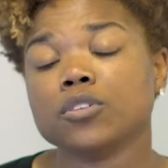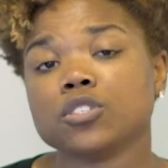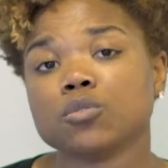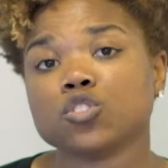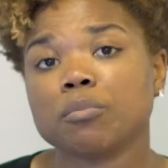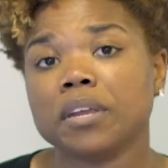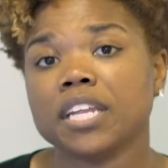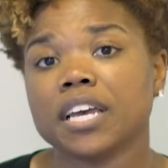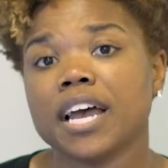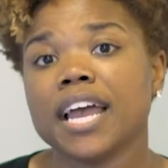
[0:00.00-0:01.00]
social
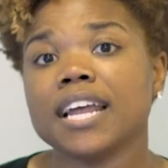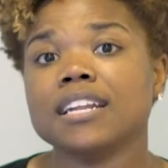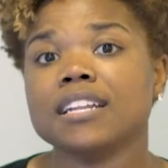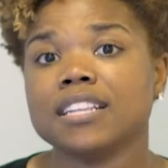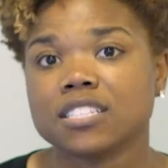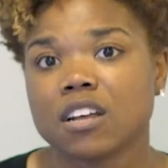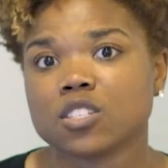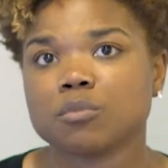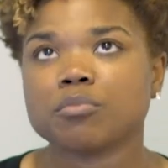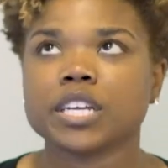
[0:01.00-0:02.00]
media. And this
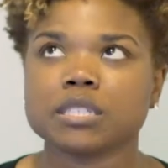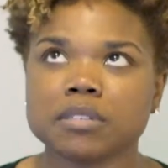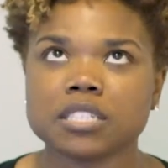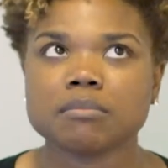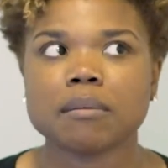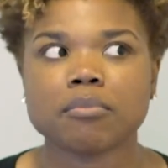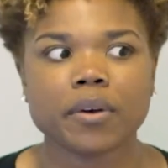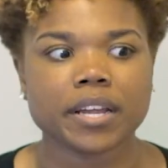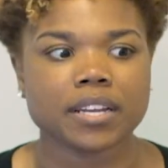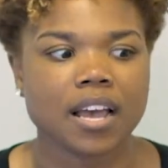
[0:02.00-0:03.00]
also brings me to my
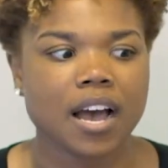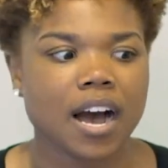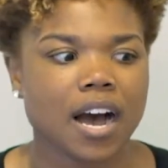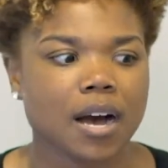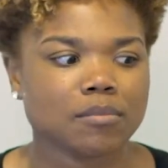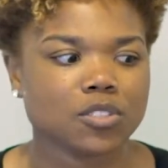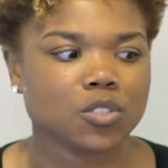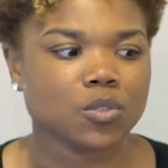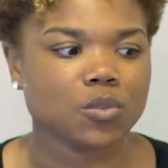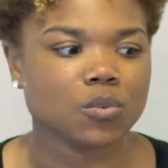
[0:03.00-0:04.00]
point
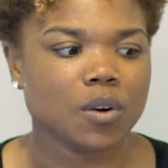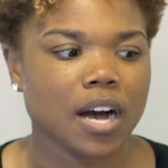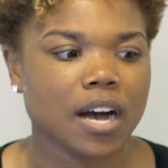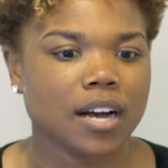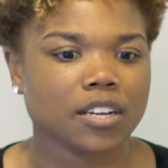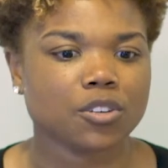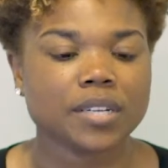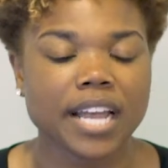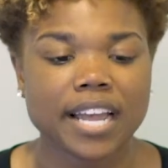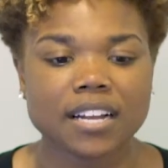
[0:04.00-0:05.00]
to
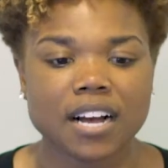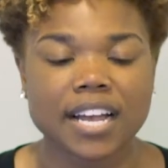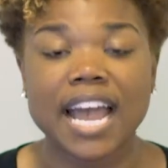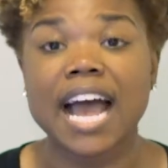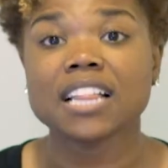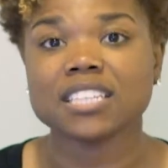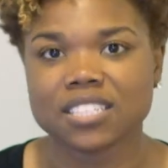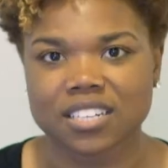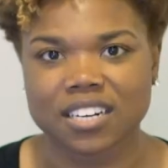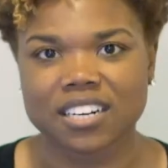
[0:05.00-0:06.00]
create a
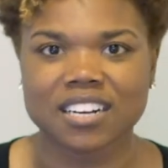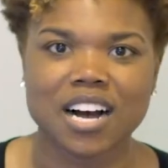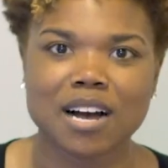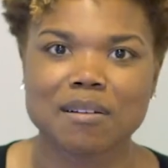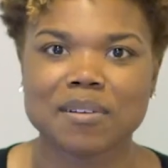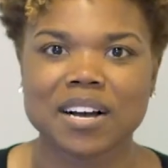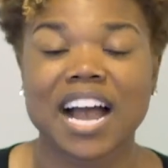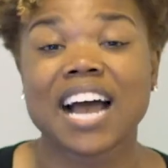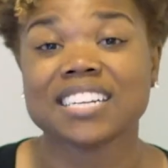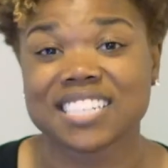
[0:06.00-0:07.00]
calendar, a
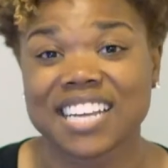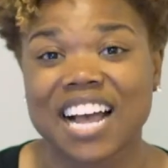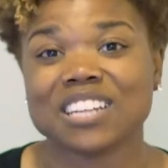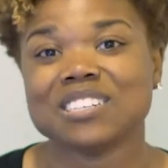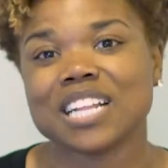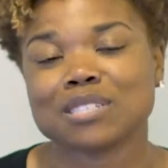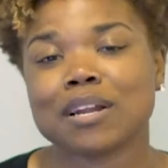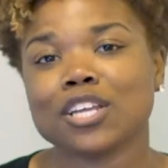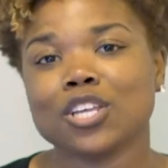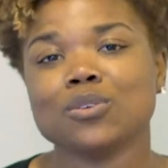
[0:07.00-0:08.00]
content calendar. That's what
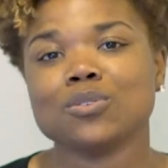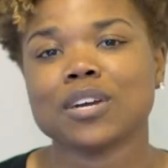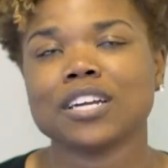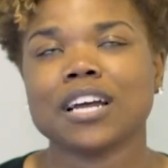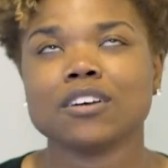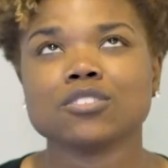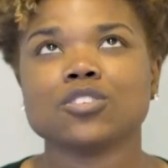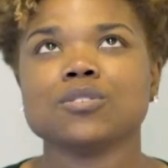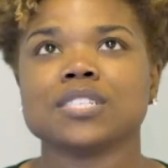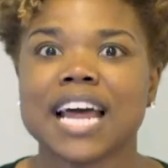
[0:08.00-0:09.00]
I use. I also
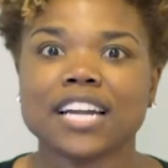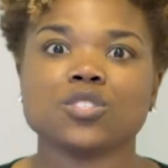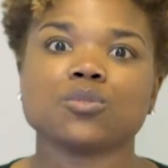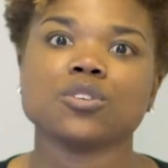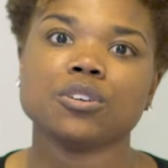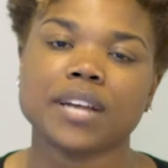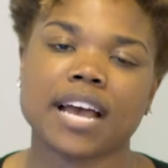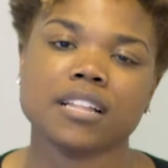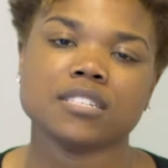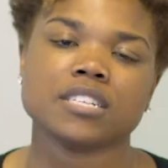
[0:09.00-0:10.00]
use an editorial
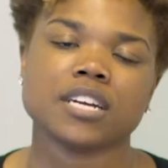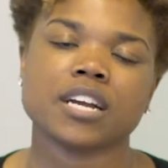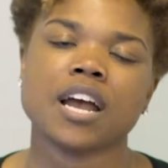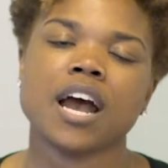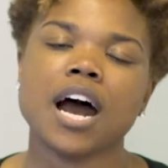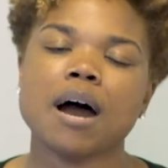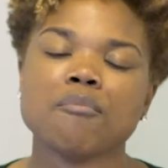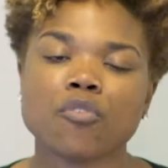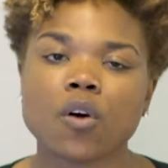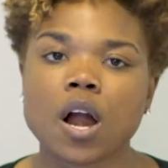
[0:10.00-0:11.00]
calendar
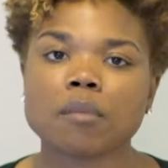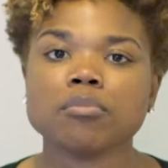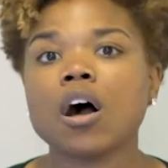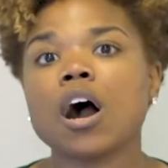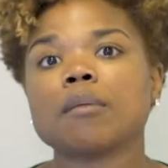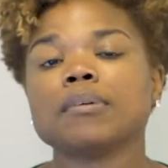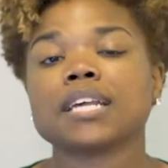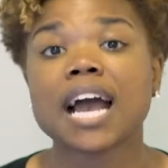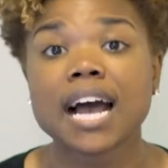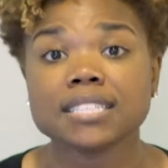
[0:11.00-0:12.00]
for our blog, but a
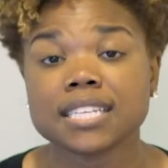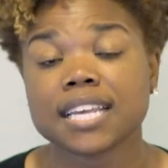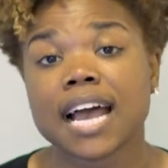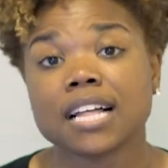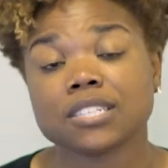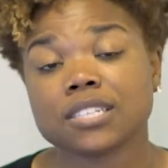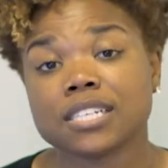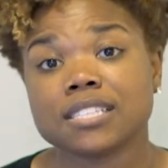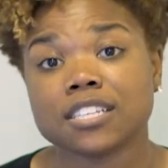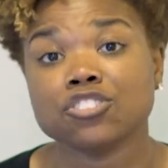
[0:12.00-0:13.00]
content calendar
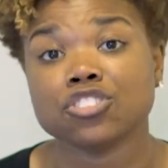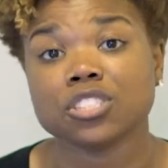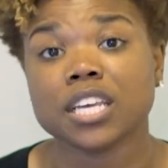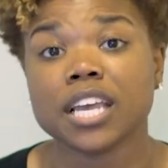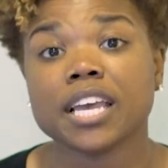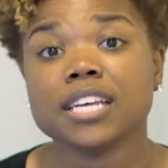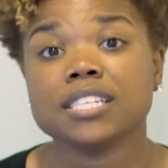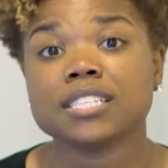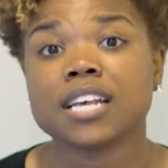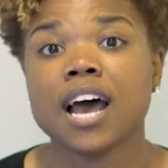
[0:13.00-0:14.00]
essentially
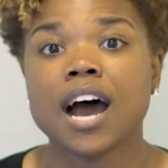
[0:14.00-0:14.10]
is